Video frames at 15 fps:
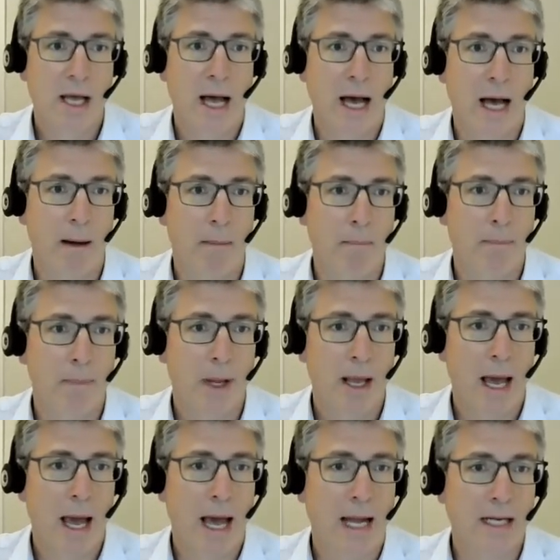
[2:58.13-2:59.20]
Um,
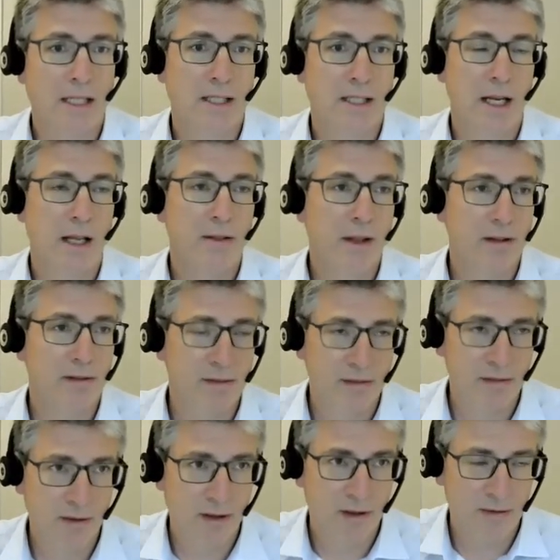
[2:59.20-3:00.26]
and
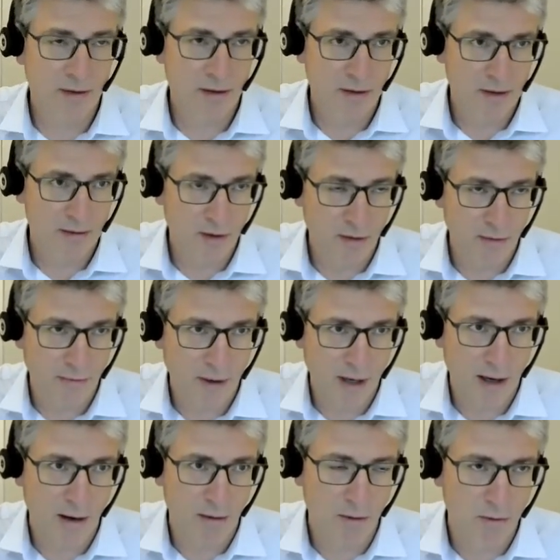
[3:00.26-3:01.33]
this, this, this sort of
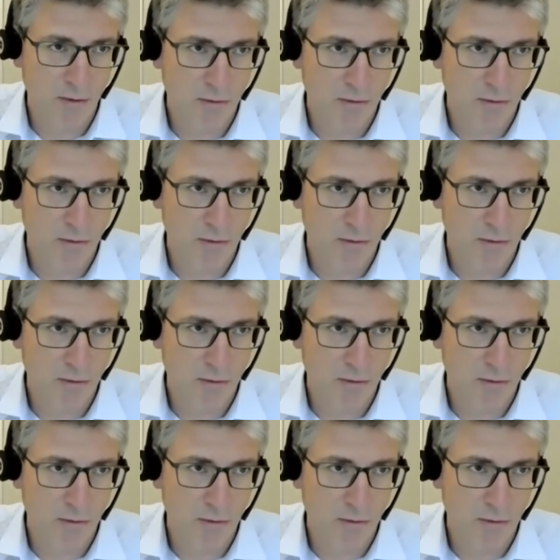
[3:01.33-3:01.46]
uh,